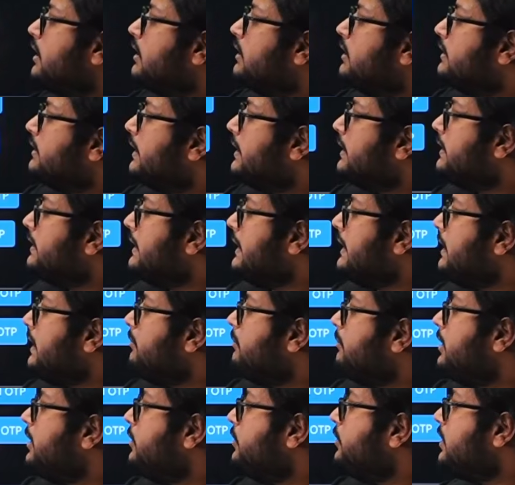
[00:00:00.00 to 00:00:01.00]
then the
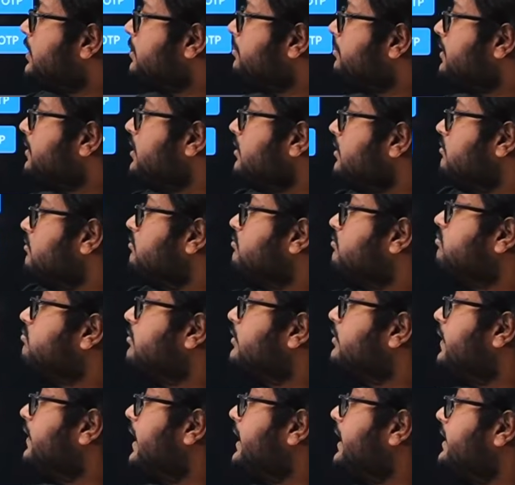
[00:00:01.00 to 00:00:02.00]
email OTP,
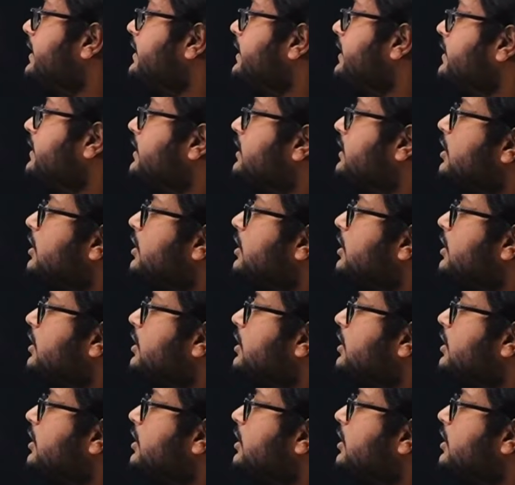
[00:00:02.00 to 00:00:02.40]
validate it.